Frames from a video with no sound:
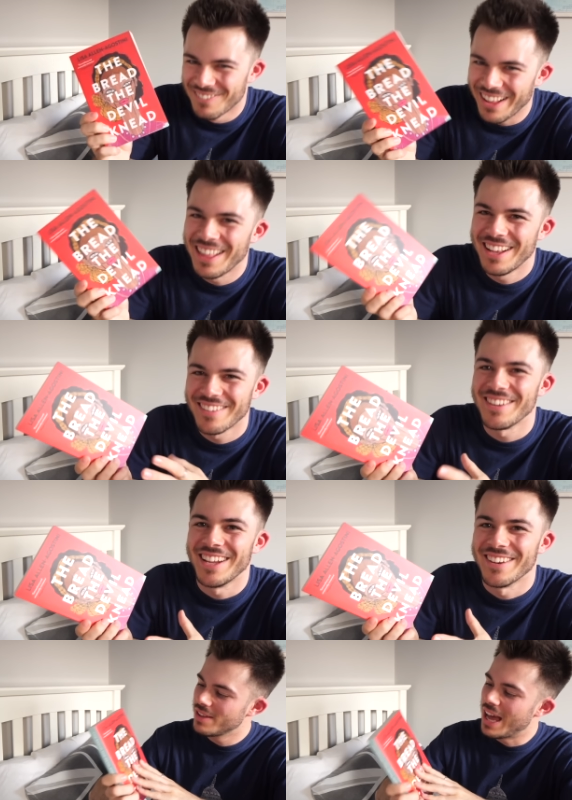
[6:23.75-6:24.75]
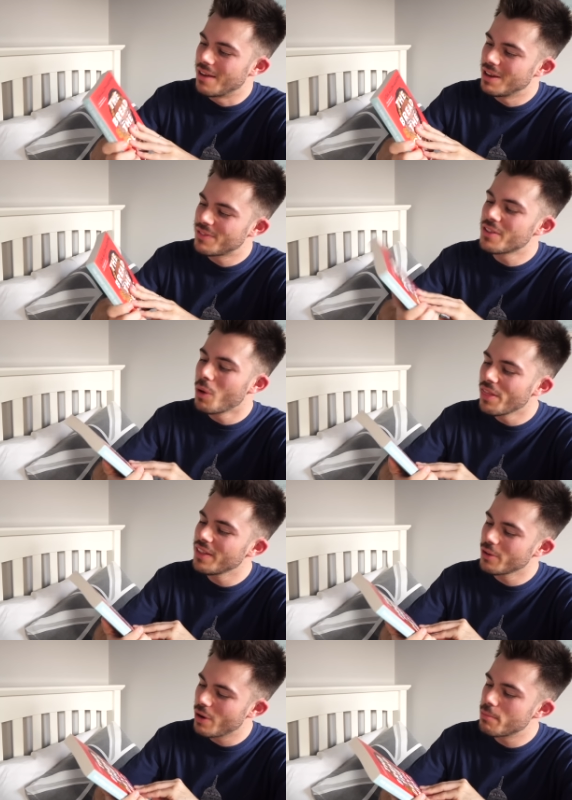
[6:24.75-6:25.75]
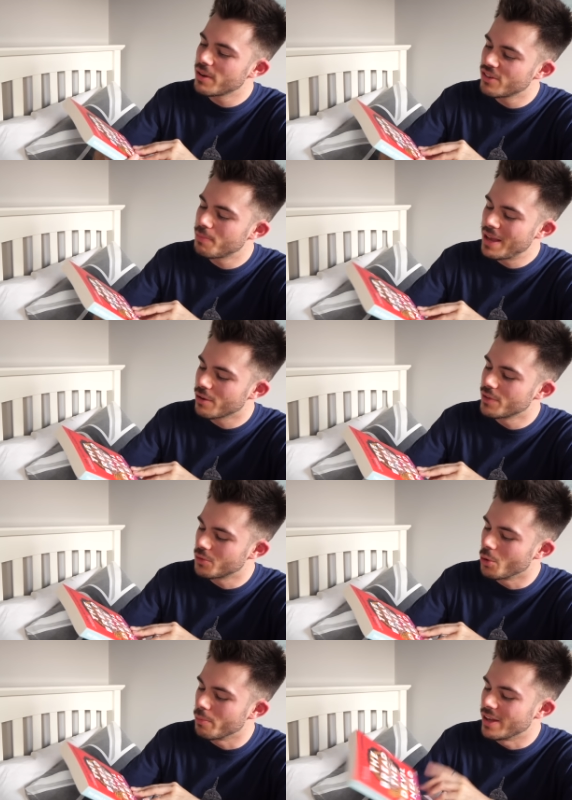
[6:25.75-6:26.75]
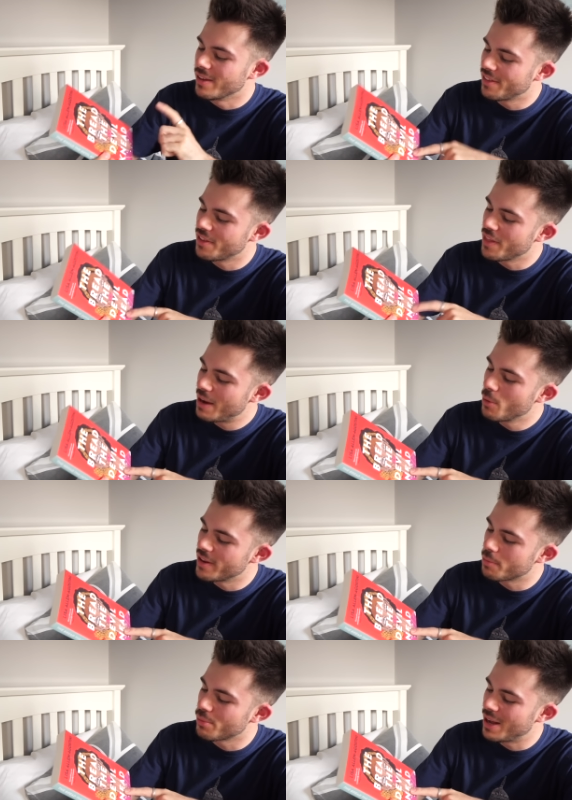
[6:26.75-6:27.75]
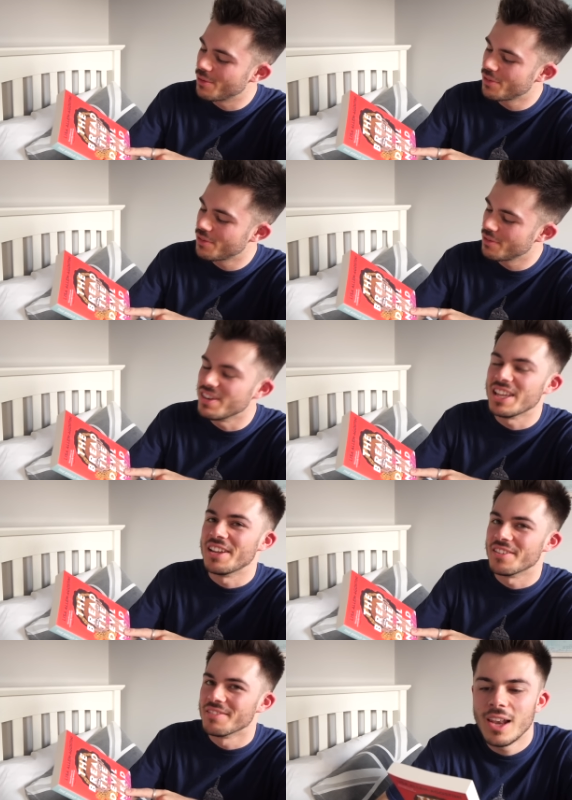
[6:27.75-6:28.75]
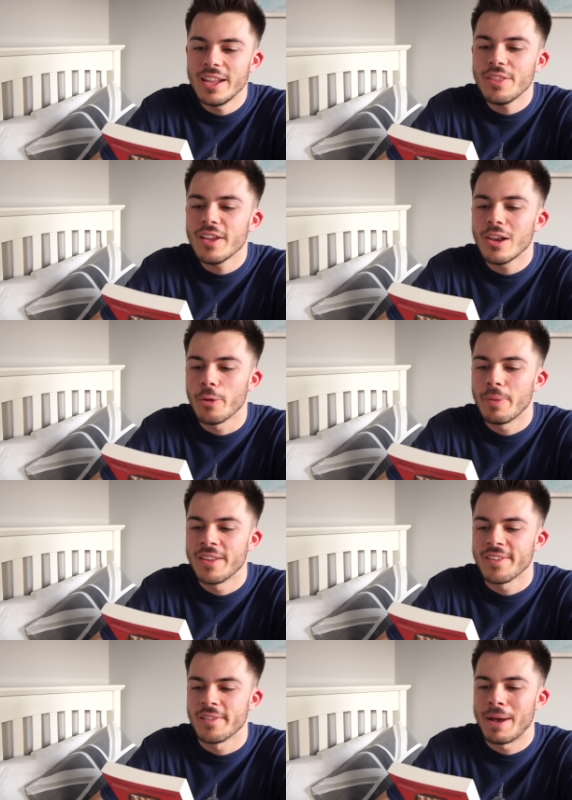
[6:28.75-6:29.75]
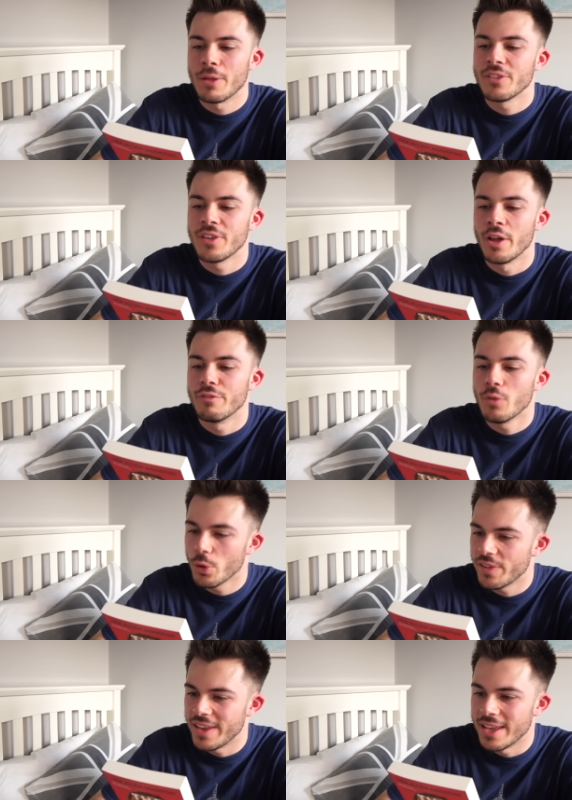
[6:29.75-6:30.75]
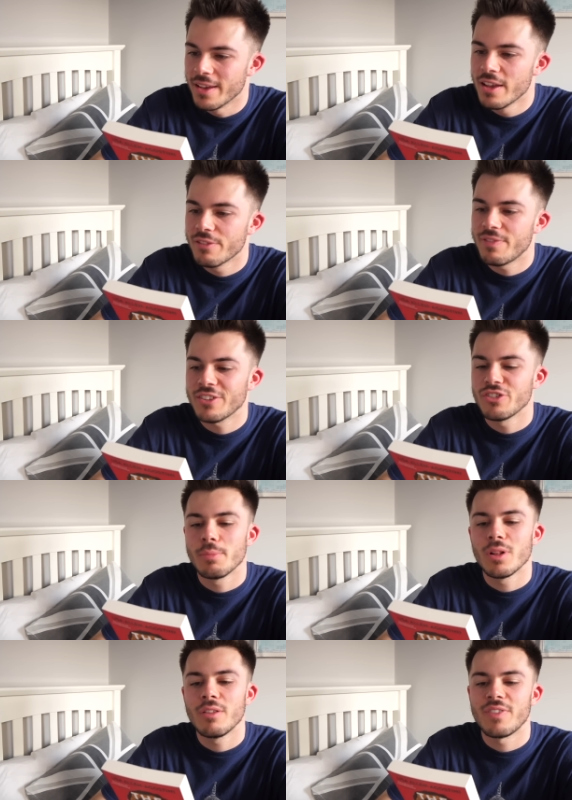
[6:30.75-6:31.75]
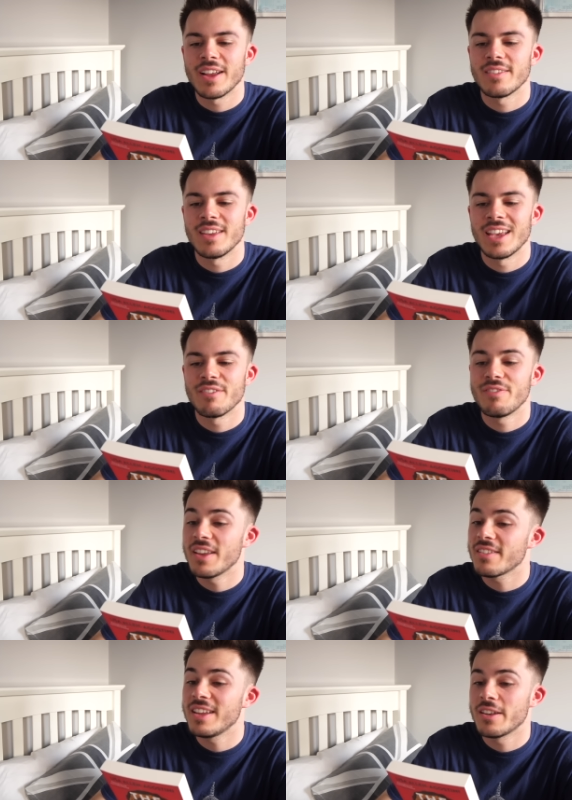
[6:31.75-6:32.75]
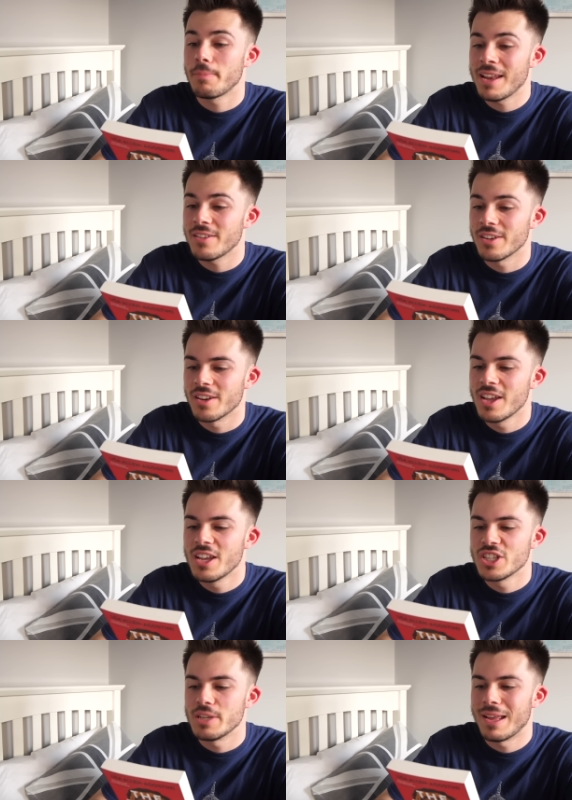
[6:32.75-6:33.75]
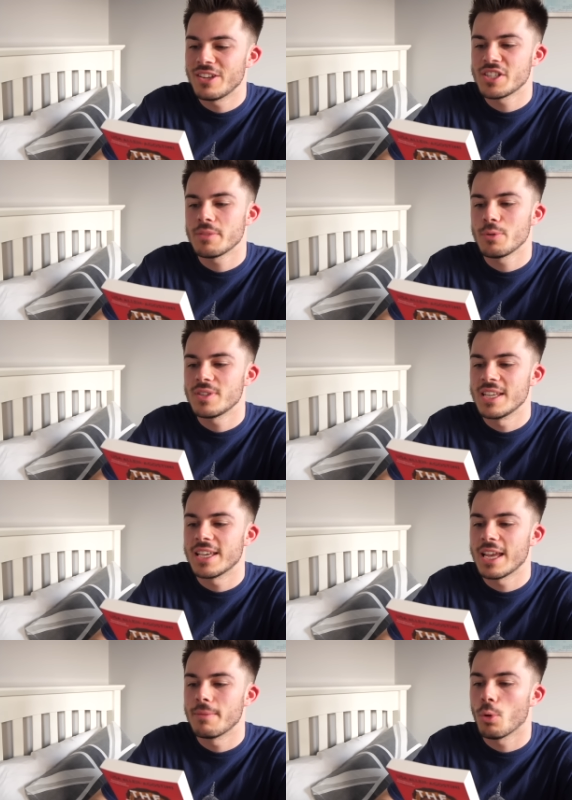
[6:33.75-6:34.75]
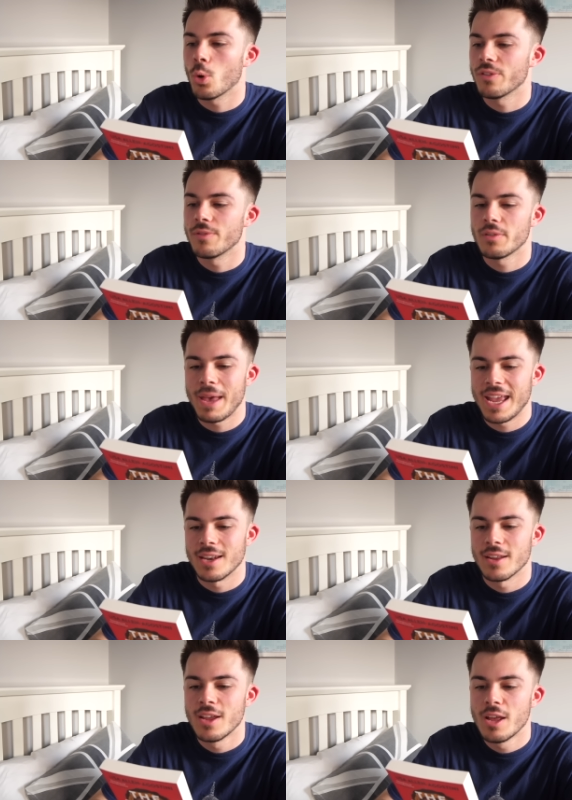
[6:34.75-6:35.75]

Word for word: I think it's need. Yeah, if there's one thing the Great British Bake Off has taught me, it's that that word is pronounced need. Alethea Lopez is about to turn 40, Fashionable, feisty, and fiercely independent, she manages a boutique in Port of Spain,